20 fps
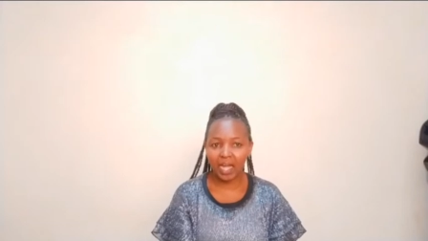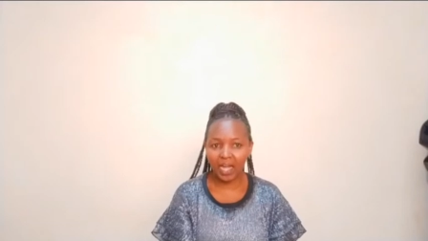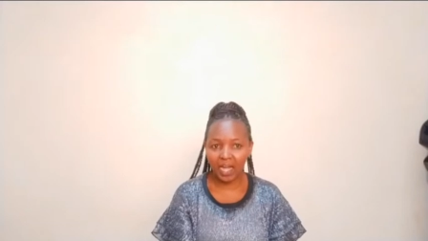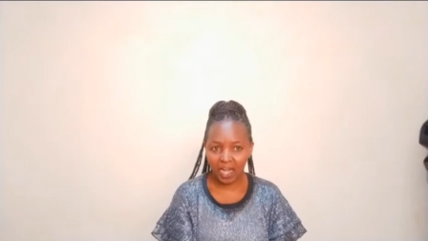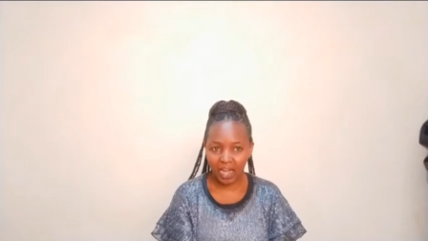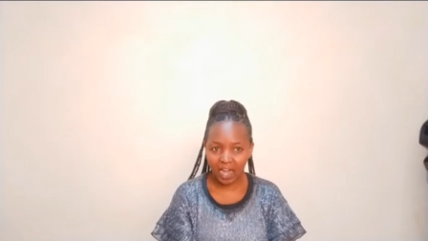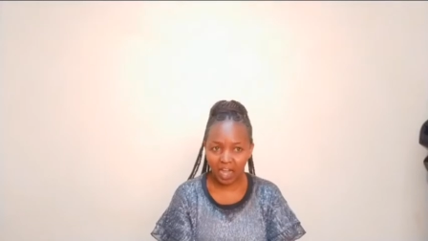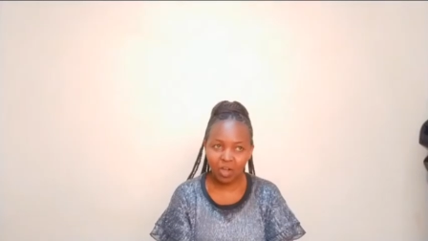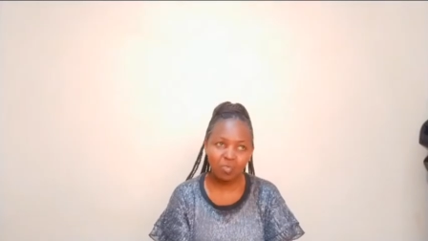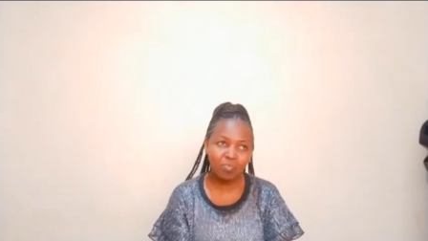
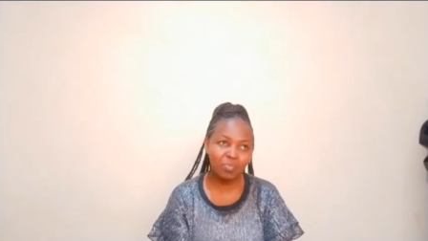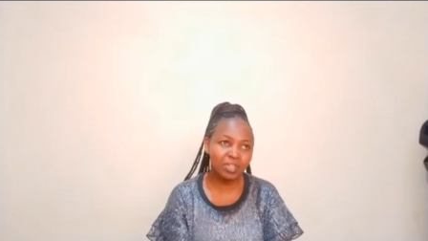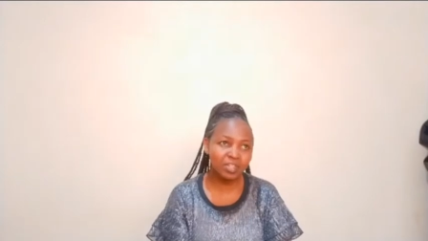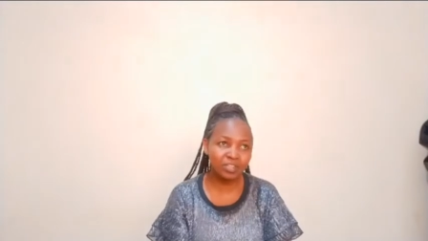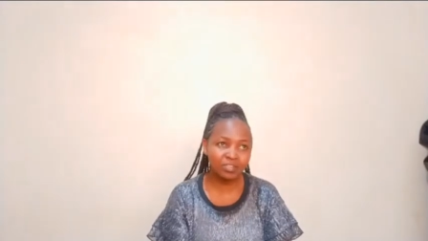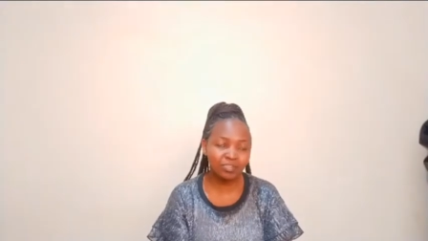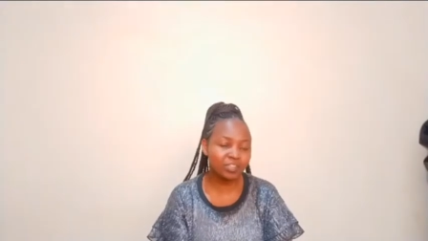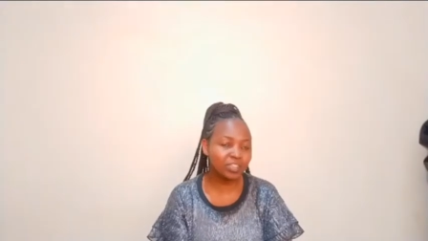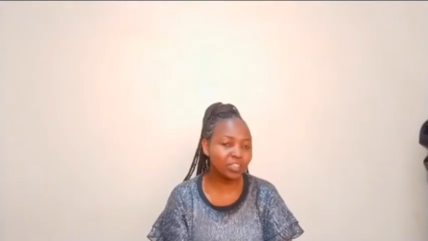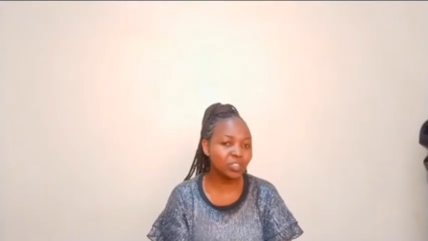how many
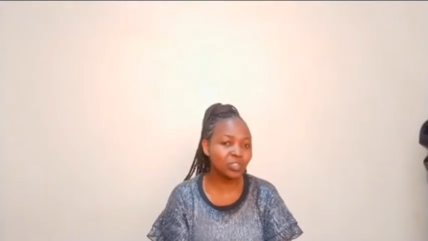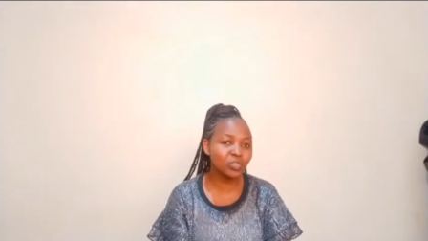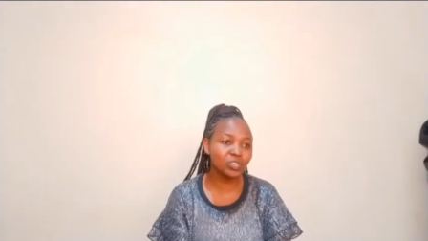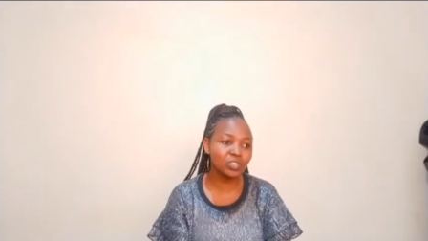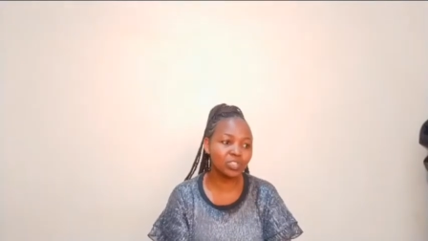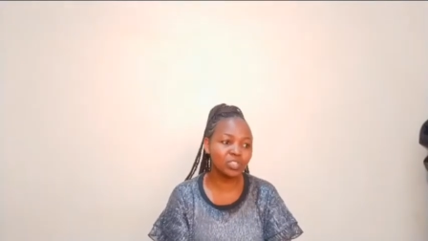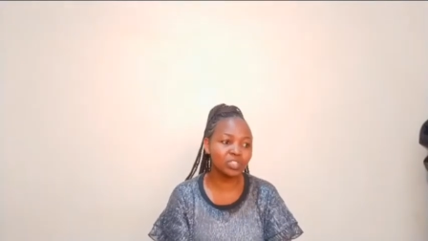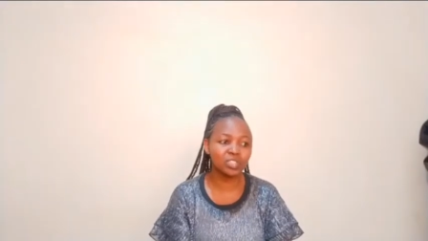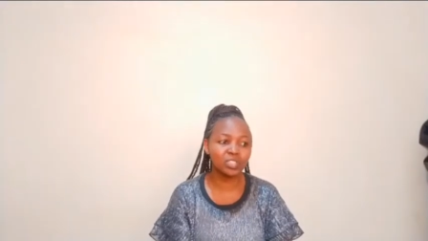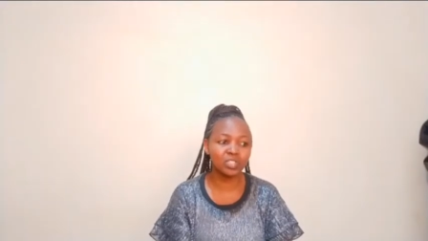
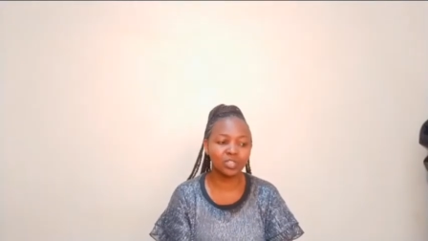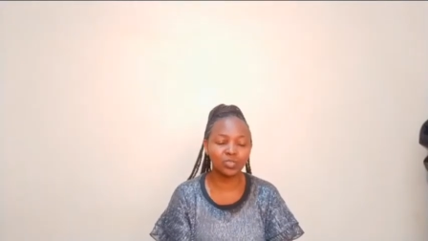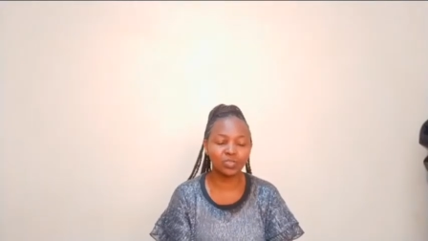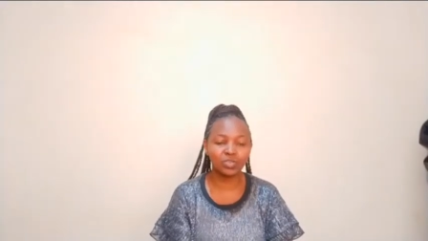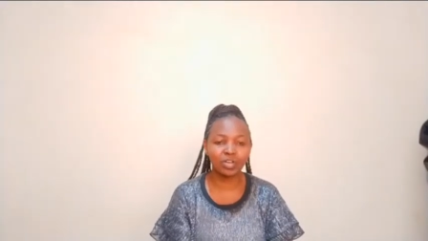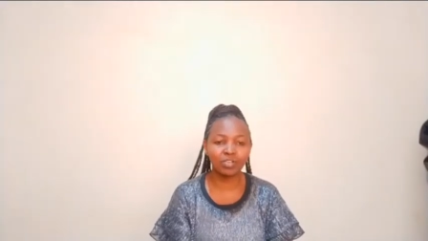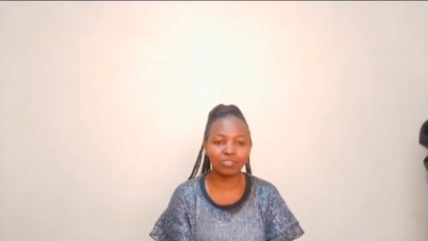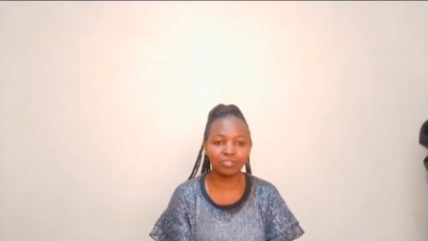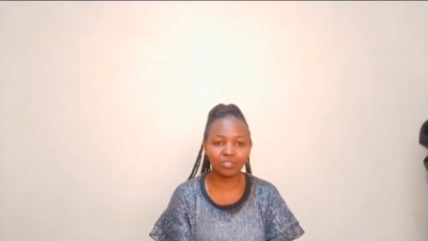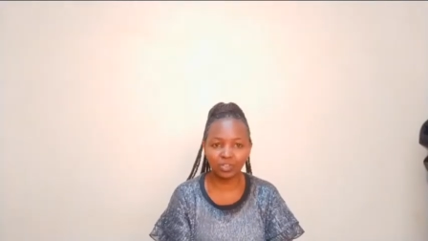views you
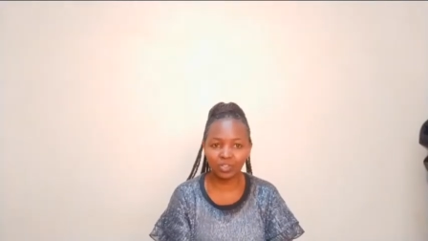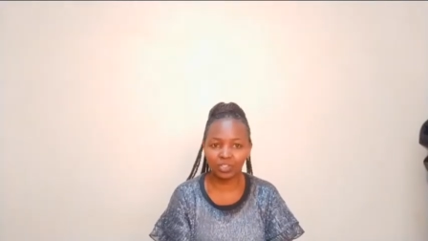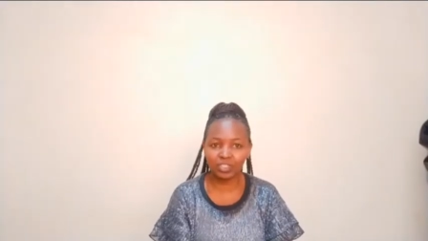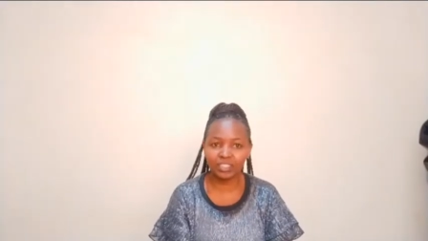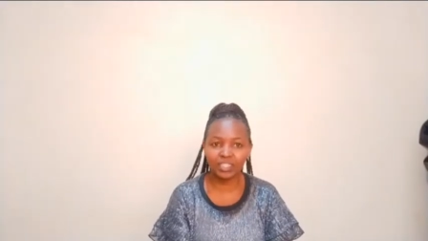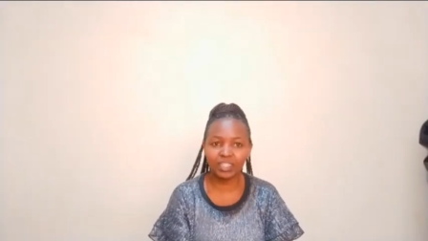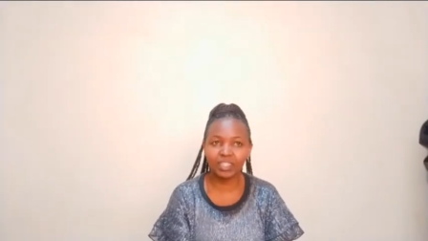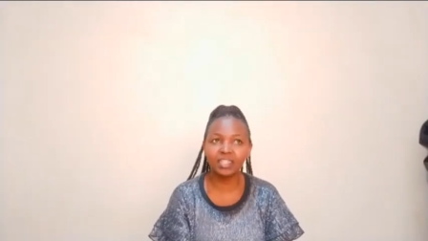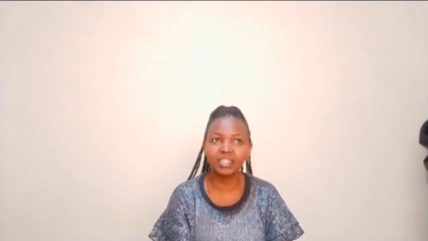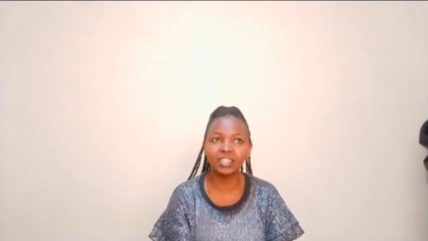have
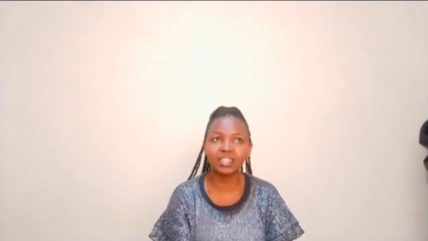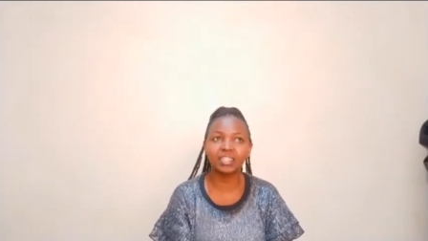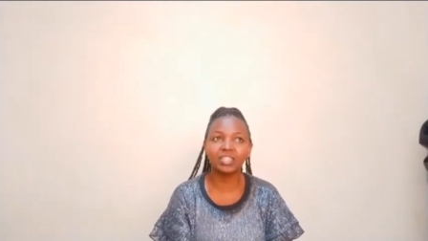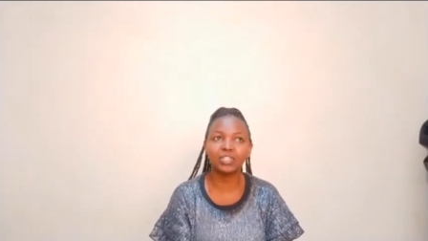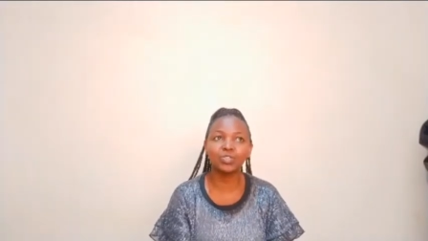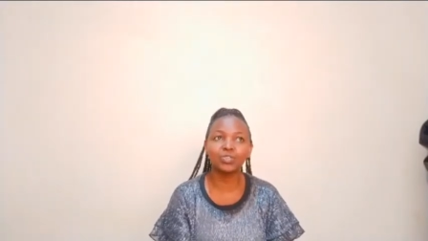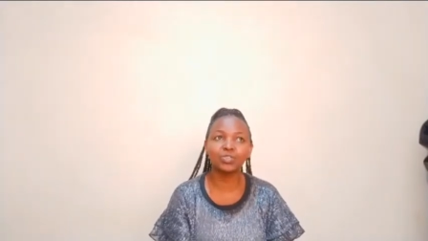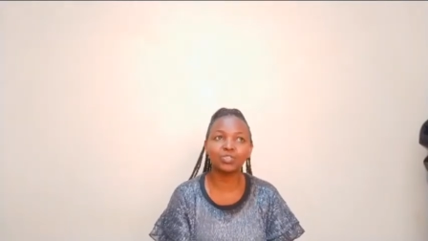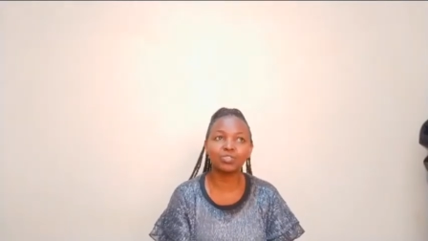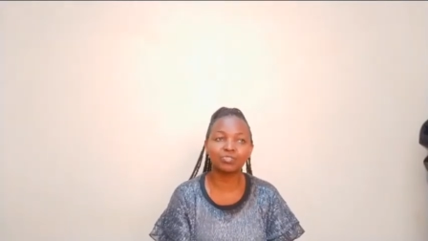gotten in
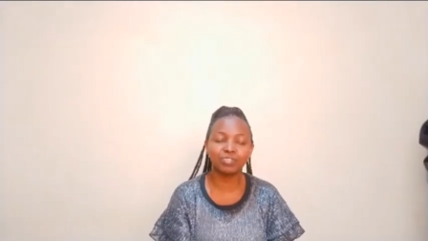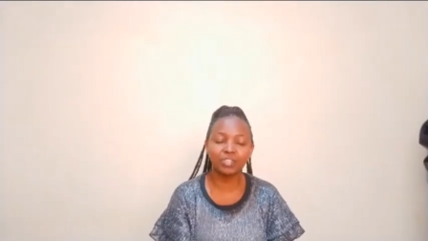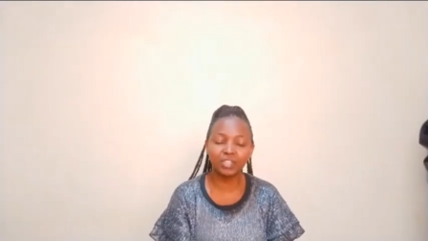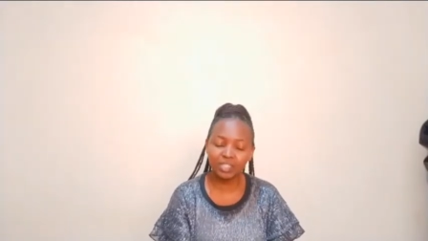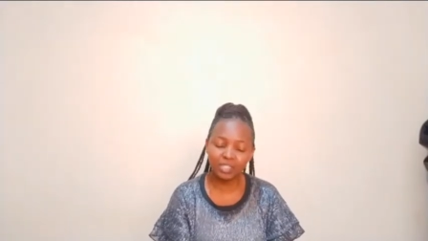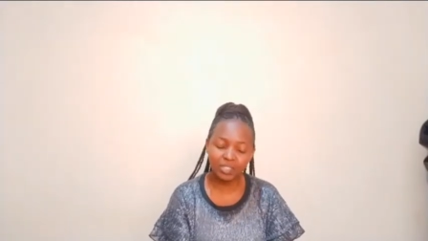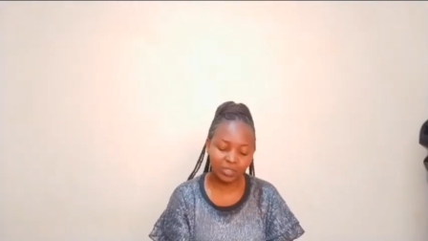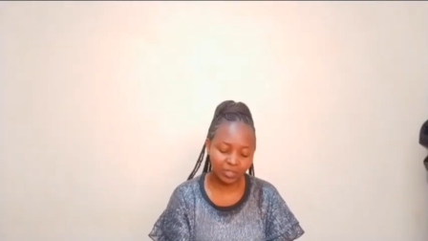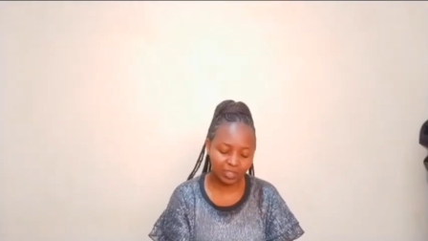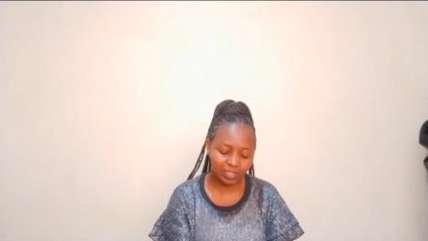your
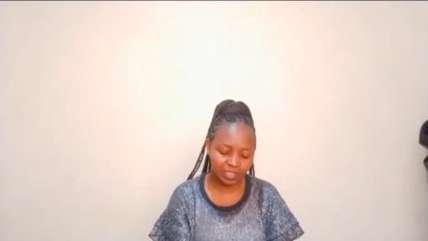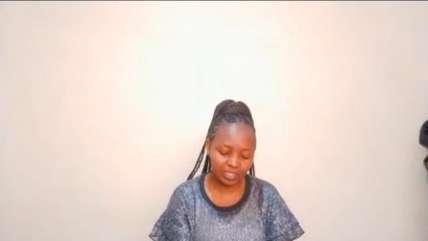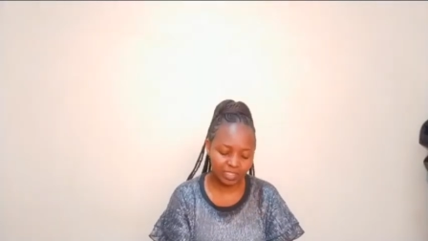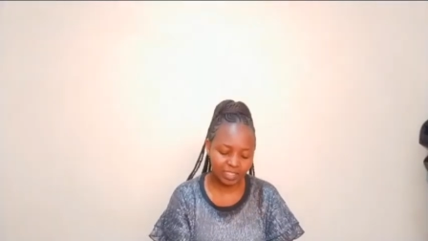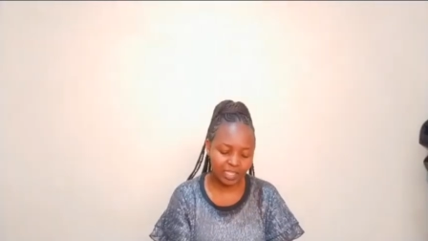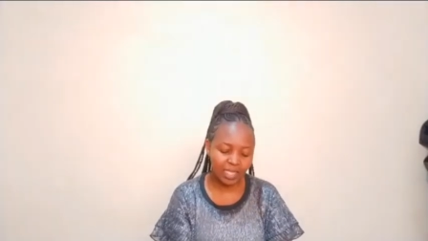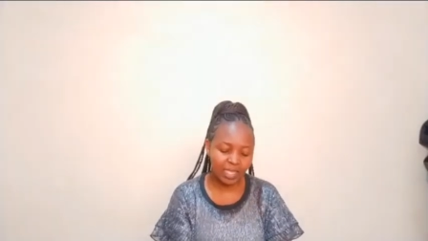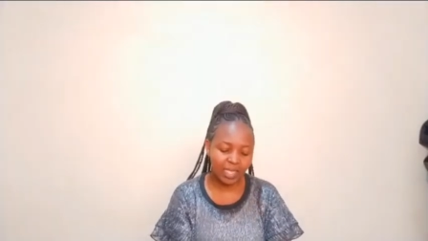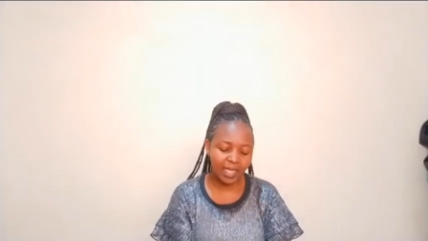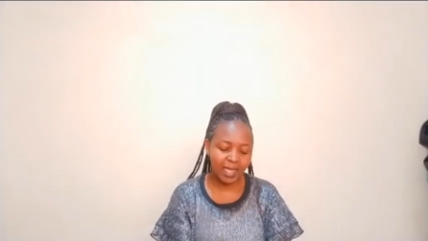videos
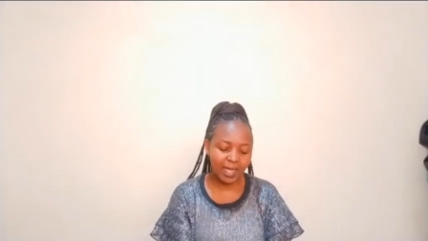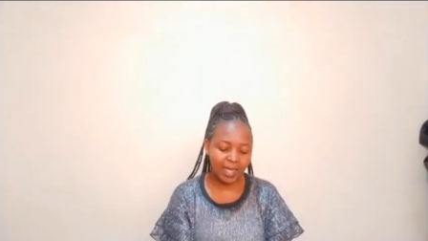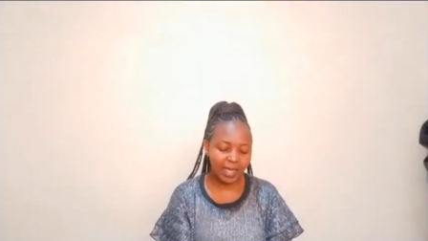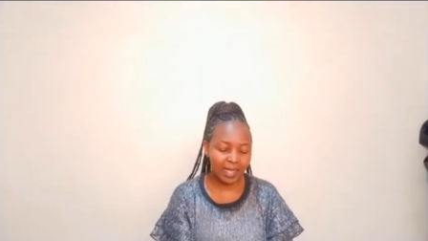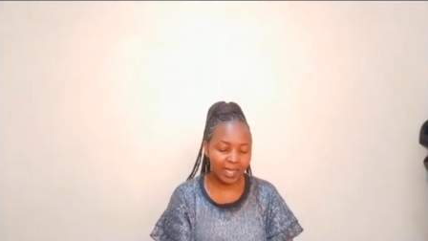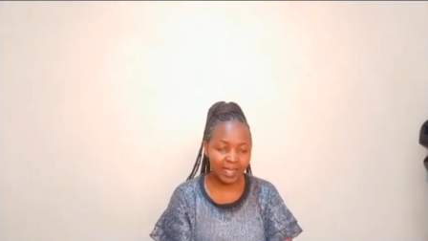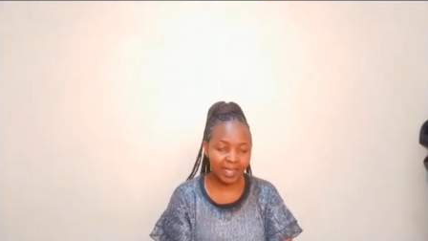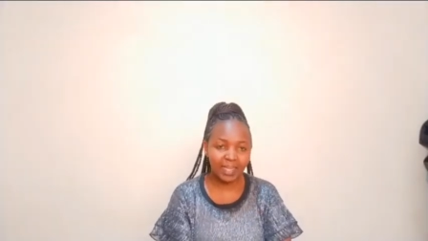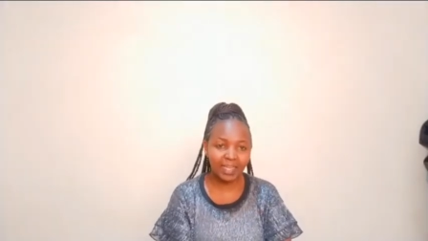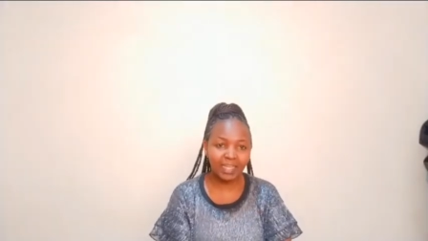
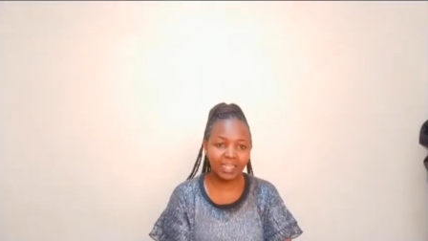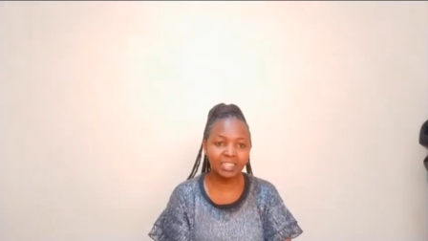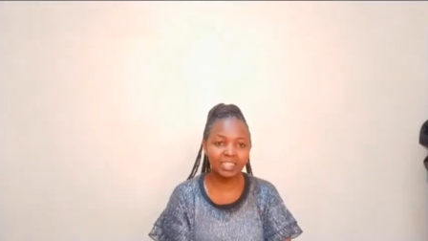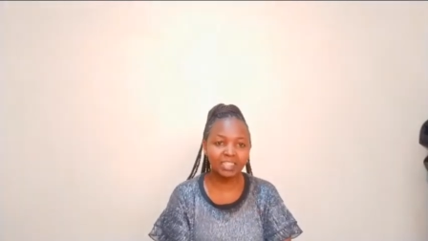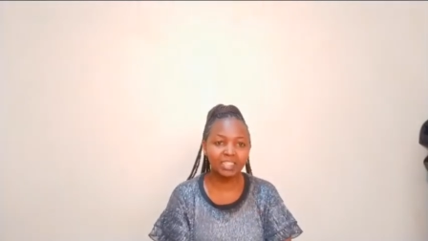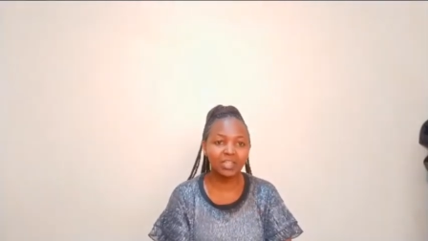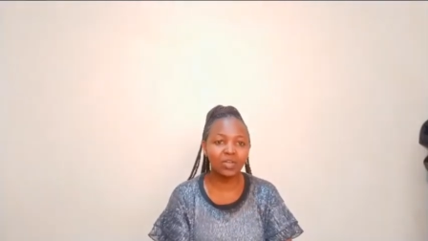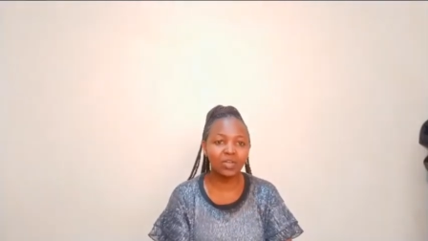and